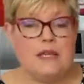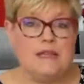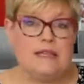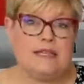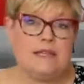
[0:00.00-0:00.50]

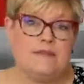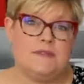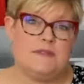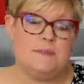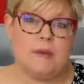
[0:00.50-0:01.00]
This gives
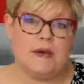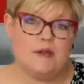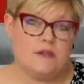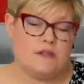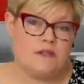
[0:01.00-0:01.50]
us
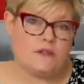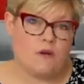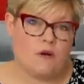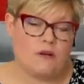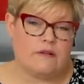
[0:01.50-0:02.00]
better
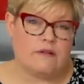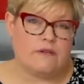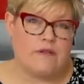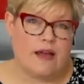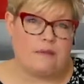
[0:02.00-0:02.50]
control of our
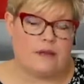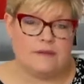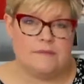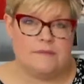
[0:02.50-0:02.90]
fabric.